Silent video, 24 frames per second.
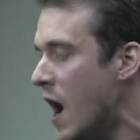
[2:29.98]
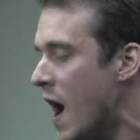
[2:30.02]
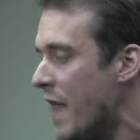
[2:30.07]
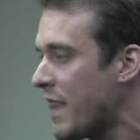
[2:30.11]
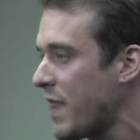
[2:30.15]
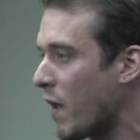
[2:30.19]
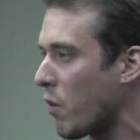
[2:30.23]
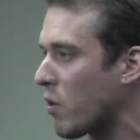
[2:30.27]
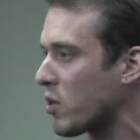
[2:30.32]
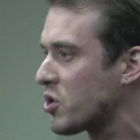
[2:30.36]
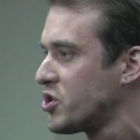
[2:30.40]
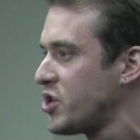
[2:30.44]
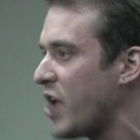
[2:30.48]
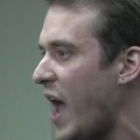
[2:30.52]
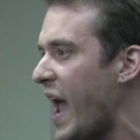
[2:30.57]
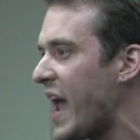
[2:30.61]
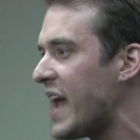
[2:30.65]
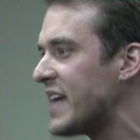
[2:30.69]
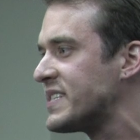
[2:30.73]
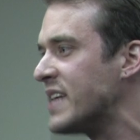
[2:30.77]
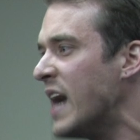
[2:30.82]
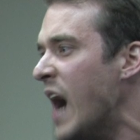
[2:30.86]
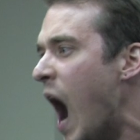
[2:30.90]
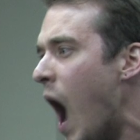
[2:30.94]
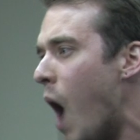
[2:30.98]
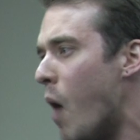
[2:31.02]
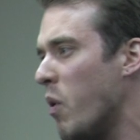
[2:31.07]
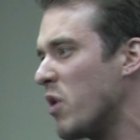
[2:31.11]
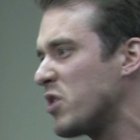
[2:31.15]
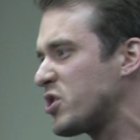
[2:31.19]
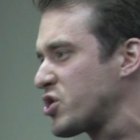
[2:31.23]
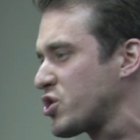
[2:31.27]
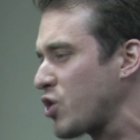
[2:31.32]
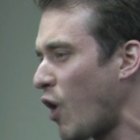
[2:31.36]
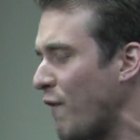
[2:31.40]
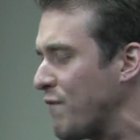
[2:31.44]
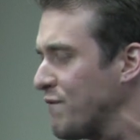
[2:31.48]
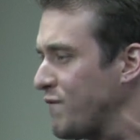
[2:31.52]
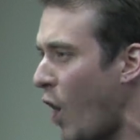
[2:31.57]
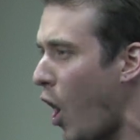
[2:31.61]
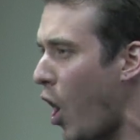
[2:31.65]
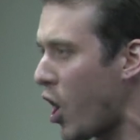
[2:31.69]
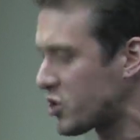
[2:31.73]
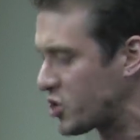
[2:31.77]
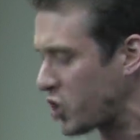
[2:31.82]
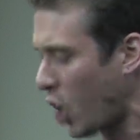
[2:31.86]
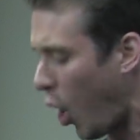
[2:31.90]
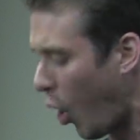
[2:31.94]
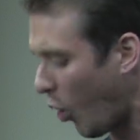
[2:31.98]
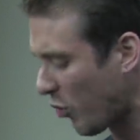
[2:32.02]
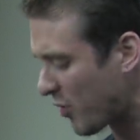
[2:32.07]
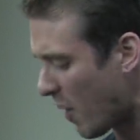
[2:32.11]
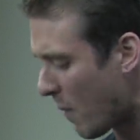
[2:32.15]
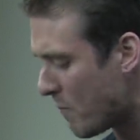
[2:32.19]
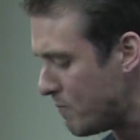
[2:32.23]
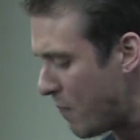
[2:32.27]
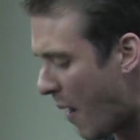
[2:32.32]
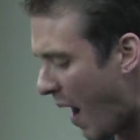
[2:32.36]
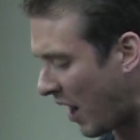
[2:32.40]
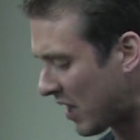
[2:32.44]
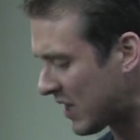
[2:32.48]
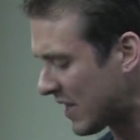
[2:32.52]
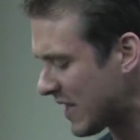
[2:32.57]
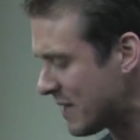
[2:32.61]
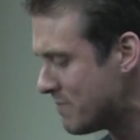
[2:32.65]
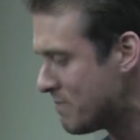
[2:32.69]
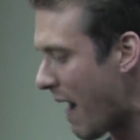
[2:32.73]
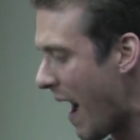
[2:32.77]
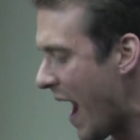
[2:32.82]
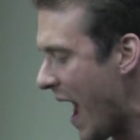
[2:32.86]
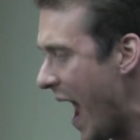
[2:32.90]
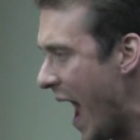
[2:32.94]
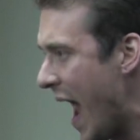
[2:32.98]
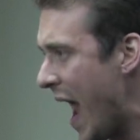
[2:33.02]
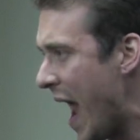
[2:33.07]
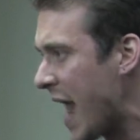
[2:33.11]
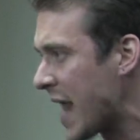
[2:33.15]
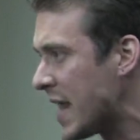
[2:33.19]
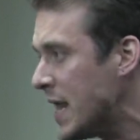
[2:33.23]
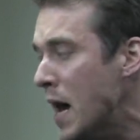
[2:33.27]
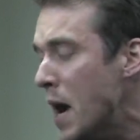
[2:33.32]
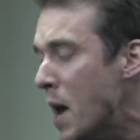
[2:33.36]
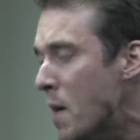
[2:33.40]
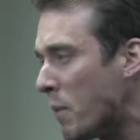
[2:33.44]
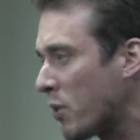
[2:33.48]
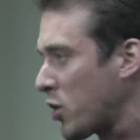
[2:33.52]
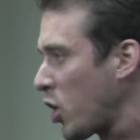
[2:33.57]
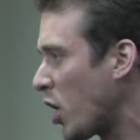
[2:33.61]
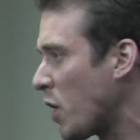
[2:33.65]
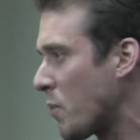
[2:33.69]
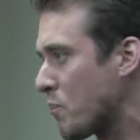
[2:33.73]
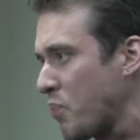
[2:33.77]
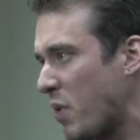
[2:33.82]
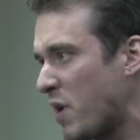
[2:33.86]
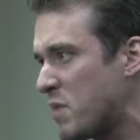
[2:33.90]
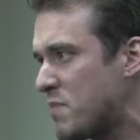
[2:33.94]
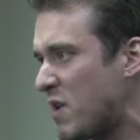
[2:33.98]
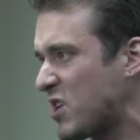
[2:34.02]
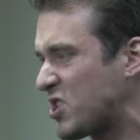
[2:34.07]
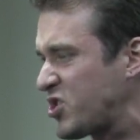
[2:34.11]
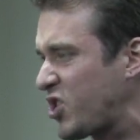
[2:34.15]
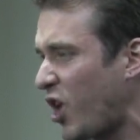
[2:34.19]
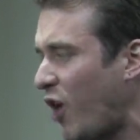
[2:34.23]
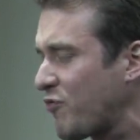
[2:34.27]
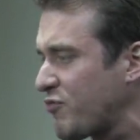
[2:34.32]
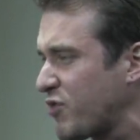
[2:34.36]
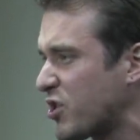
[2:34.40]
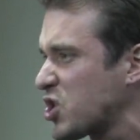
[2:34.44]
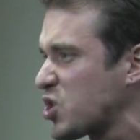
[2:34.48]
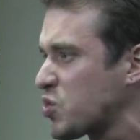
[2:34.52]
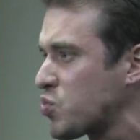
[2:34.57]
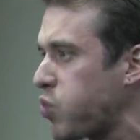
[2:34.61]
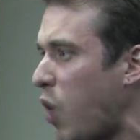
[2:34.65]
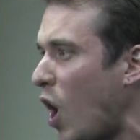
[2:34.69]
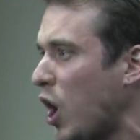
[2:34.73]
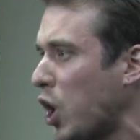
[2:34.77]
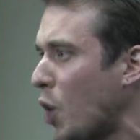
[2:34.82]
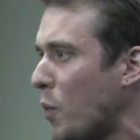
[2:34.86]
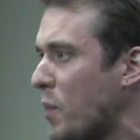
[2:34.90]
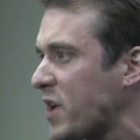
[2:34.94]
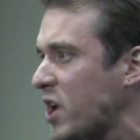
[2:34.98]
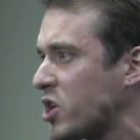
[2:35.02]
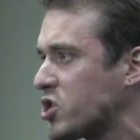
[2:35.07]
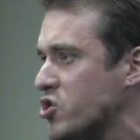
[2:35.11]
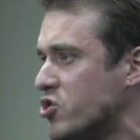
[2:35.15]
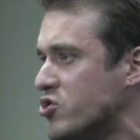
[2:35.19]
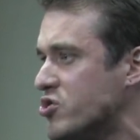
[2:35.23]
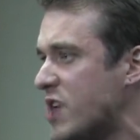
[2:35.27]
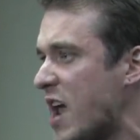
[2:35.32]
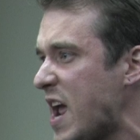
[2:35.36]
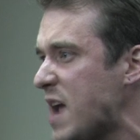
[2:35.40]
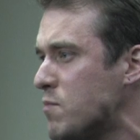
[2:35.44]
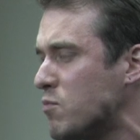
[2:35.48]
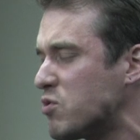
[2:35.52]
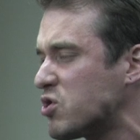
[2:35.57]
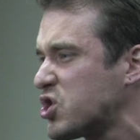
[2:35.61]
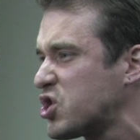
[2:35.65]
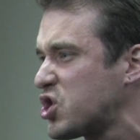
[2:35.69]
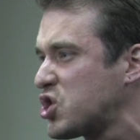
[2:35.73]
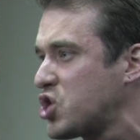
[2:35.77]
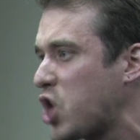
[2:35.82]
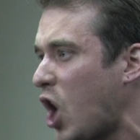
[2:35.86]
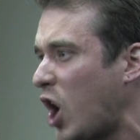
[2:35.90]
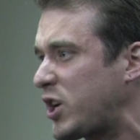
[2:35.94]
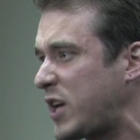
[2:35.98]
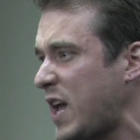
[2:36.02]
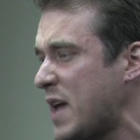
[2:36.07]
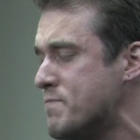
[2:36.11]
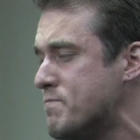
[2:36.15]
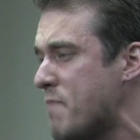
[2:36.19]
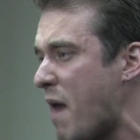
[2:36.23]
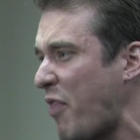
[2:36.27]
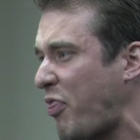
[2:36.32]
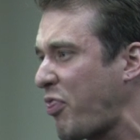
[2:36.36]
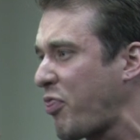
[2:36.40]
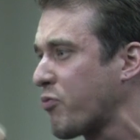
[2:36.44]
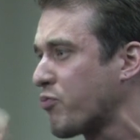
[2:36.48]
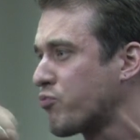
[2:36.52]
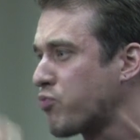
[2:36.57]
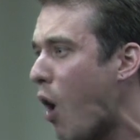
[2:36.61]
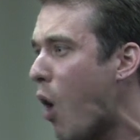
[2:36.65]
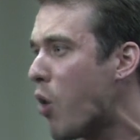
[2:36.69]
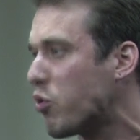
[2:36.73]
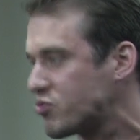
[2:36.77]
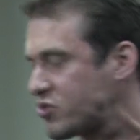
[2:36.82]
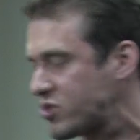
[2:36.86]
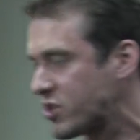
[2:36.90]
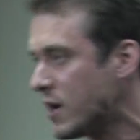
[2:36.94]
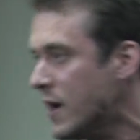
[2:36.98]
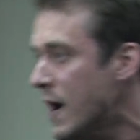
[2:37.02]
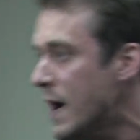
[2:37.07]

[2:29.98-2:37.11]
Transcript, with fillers: There were days I went so far as to hold the bottle in my hand but couldn't bring myself to swallow because your name was stuck in my throat.